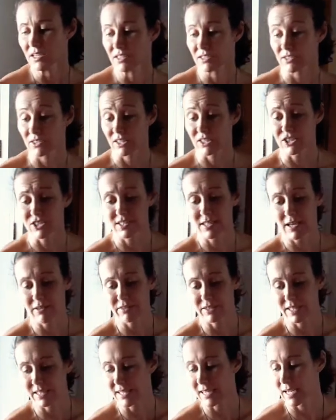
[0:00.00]
So I just have
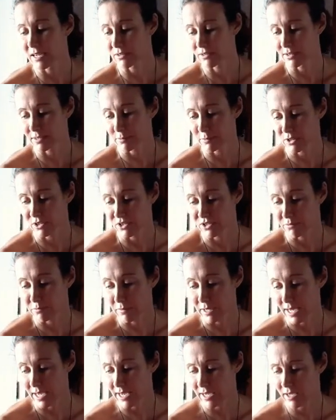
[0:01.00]
an announcement to
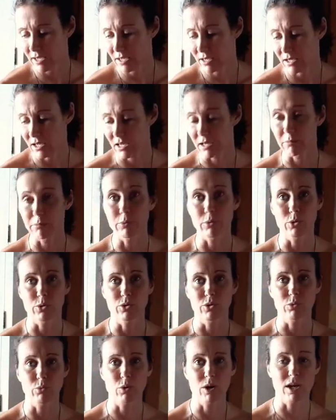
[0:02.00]
make, an
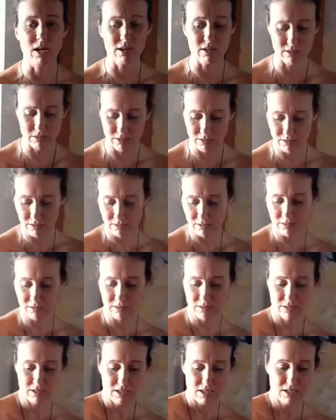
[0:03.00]
important one.
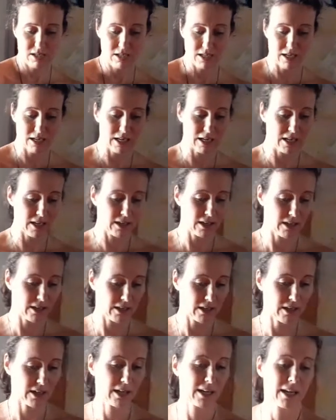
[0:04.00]

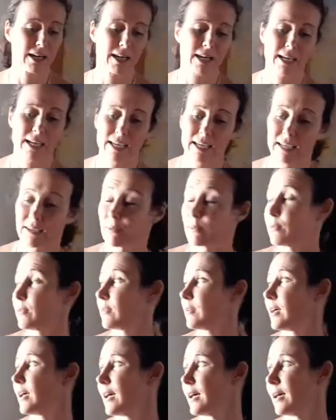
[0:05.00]
I
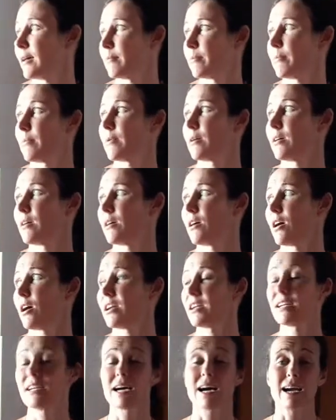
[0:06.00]
am
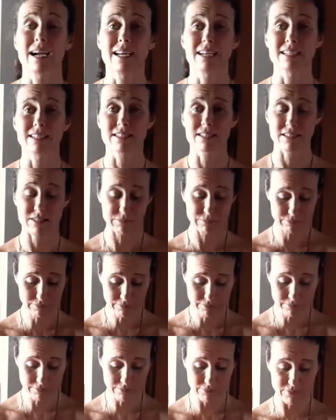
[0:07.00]
on an island
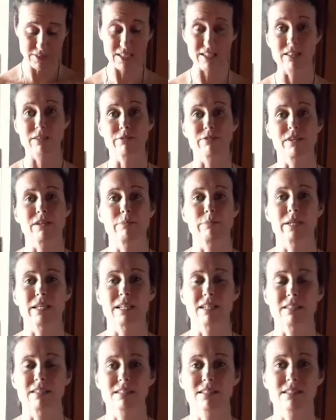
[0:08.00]
in the
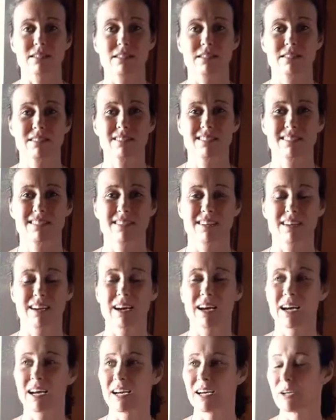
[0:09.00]
Philippines
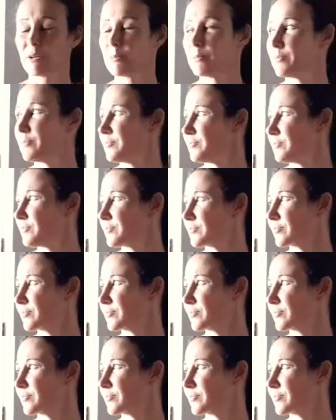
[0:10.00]
and